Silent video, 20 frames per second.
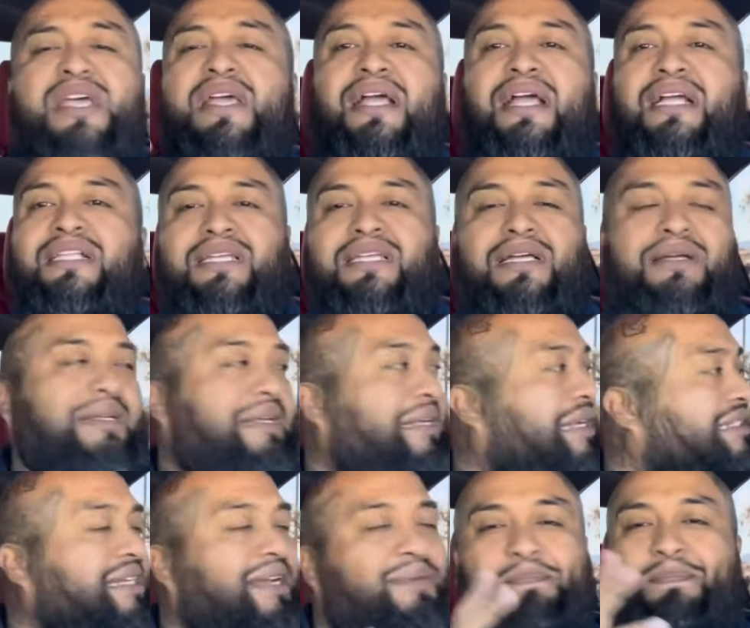
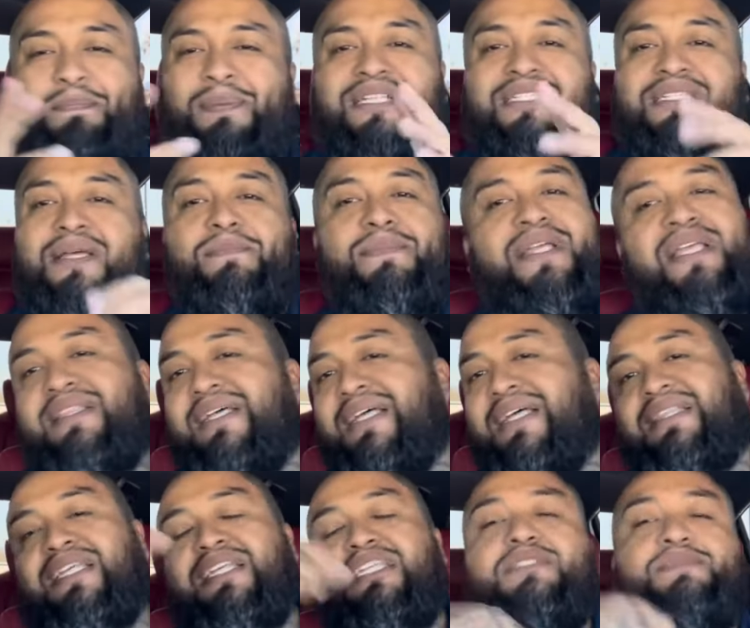It's a piece of meat that
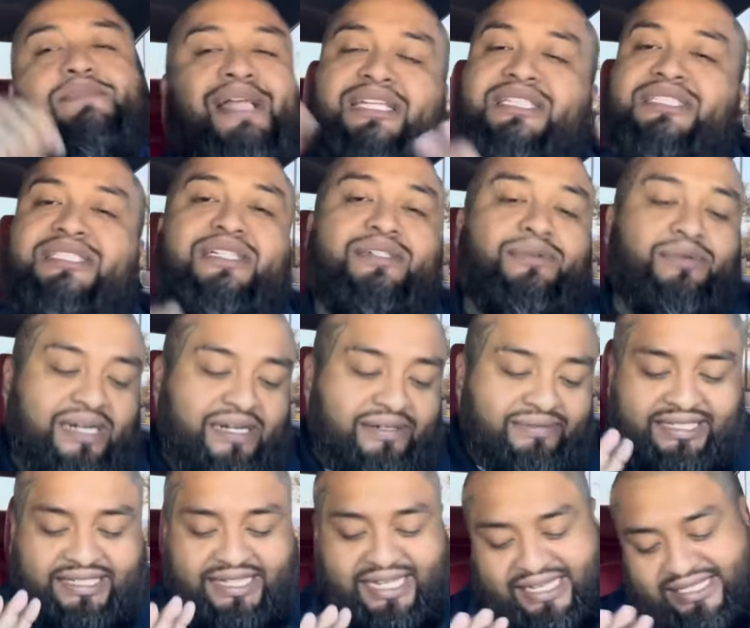they smash in, whatever
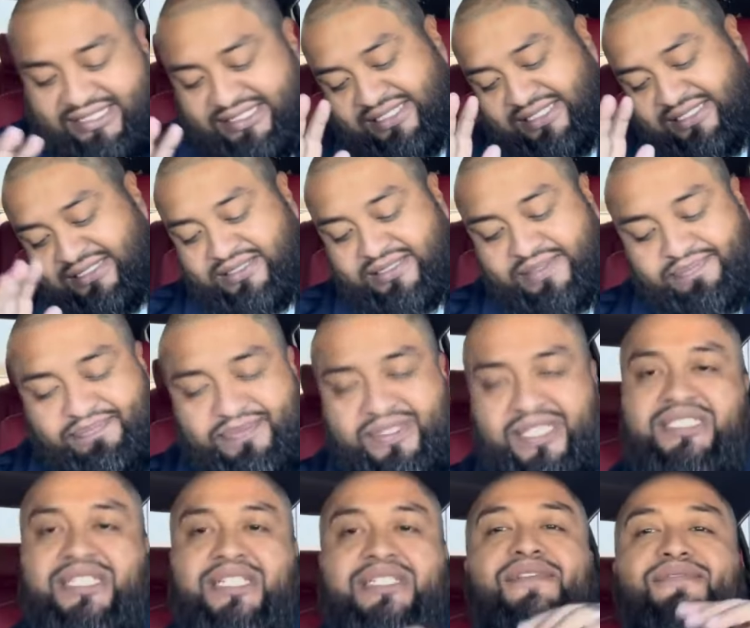the case is.
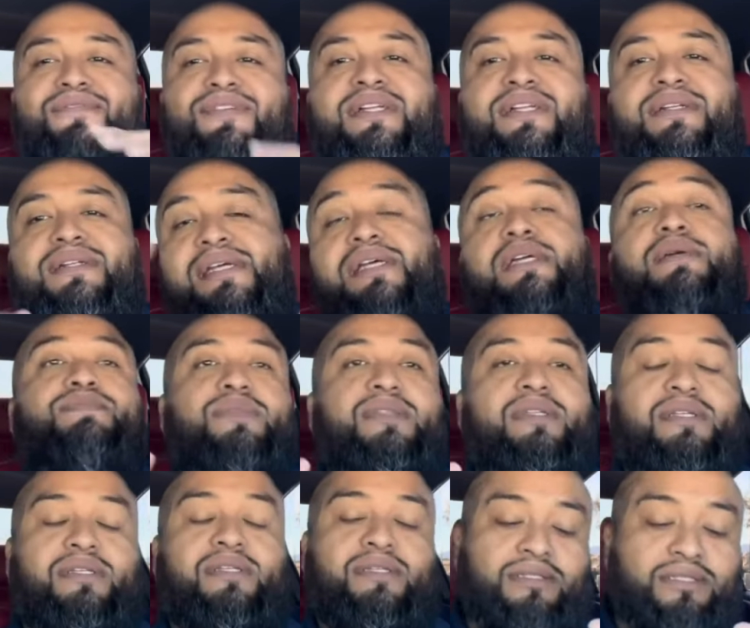It's a different
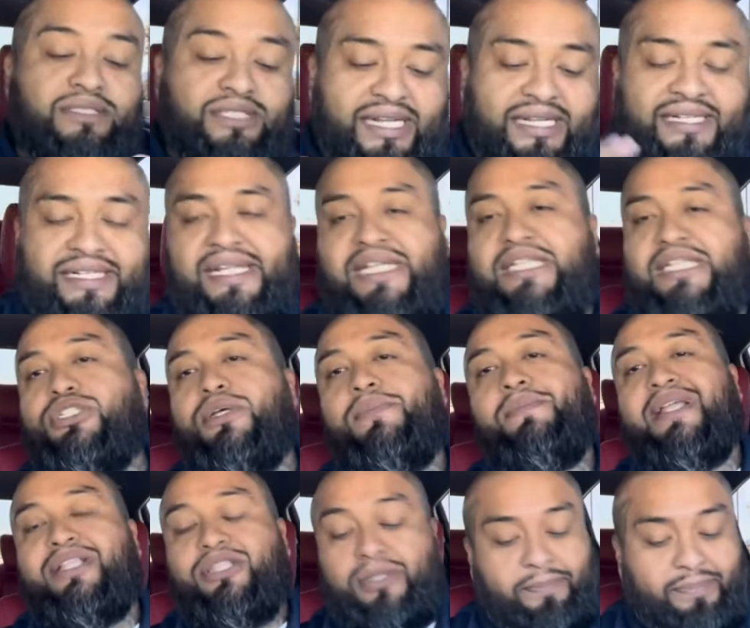technique to
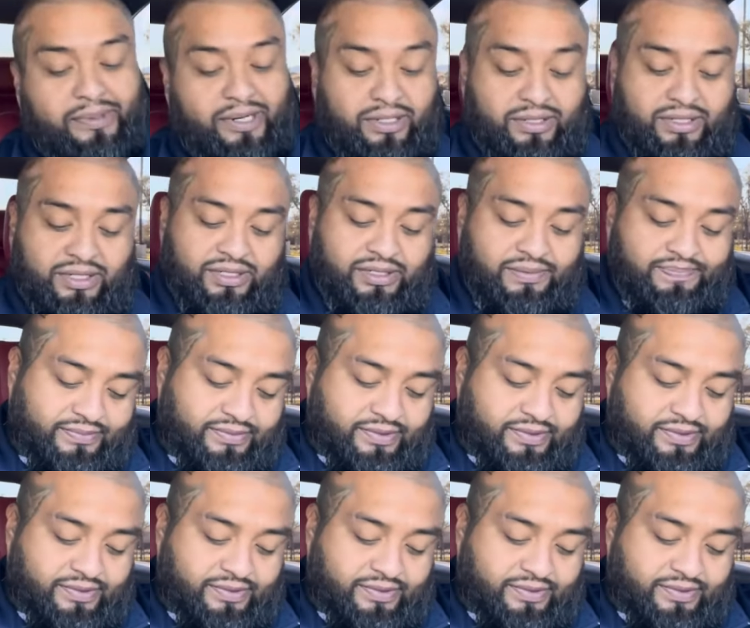make the burger,